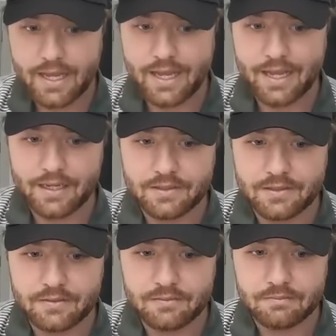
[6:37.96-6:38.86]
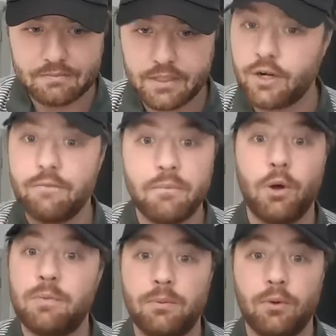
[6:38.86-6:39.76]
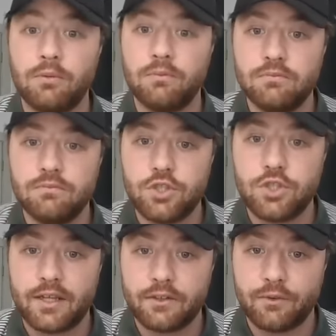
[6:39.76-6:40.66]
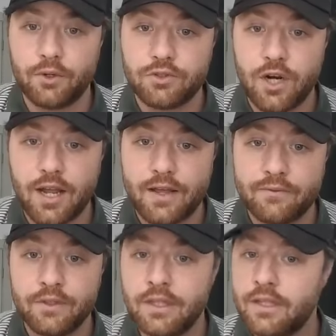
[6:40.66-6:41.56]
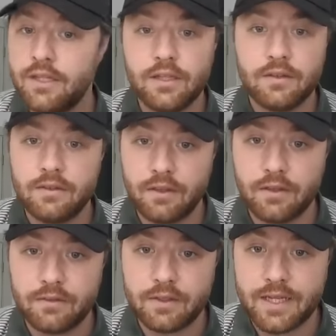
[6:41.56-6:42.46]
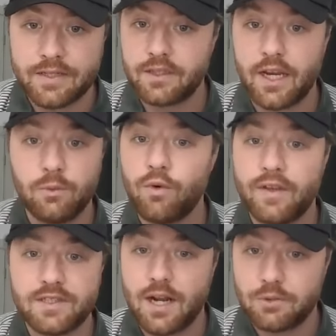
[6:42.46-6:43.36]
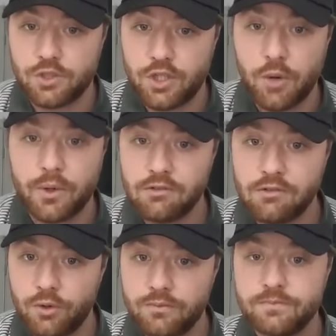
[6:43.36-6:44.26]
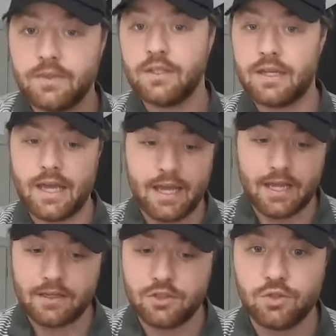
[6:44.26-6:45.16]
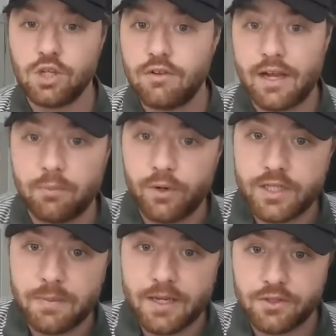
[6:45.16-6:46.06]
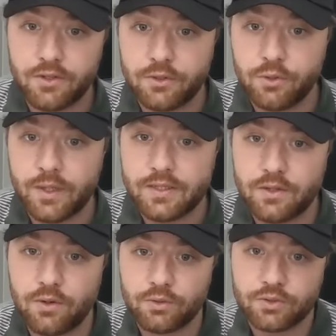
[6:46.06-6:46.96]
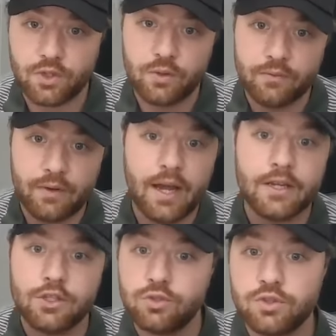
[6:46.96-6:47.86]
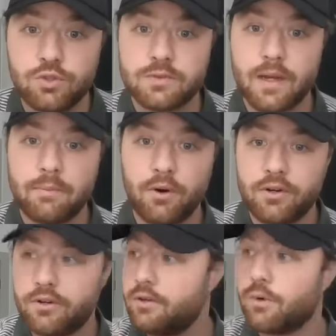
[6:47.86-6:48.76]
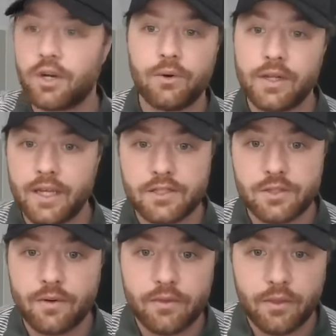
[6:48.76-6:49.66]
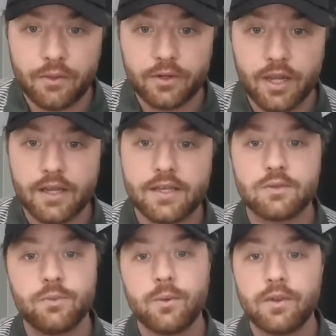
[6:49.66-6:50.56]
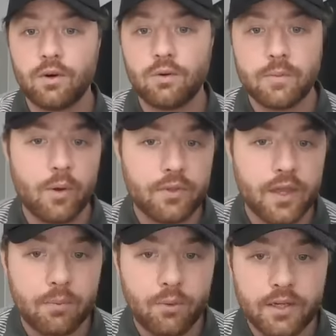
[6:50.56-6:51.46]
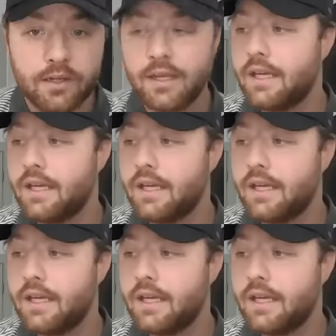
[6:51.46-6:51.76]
And if both people shank their first drive, the designated wolf has an option to go it alone, and you collect points based on who wins the hole. So if I choose you as my partner and we're going against whoever the third guy is and we win the hole, we both get a point.